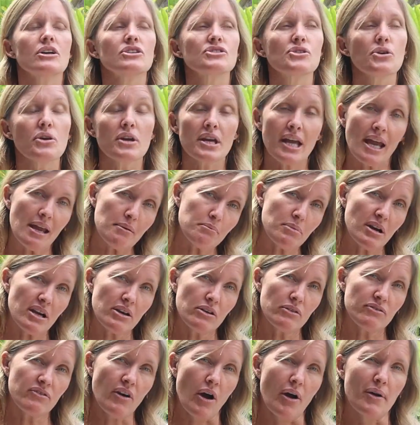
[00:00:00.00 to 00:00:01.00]
So you can
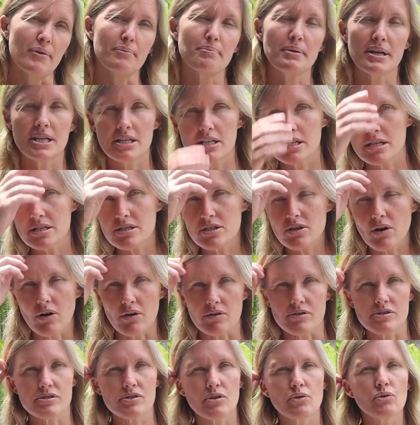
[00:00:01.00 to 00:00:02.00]
bring your phone, but it does
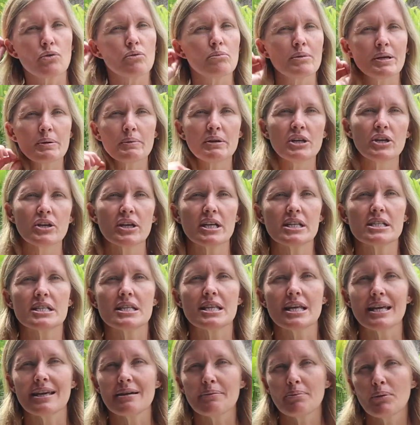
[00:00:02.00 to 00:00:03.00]
cost. So normally when you get
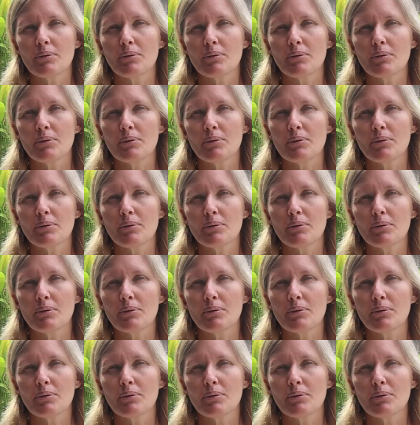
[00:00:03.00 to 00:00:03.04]
to the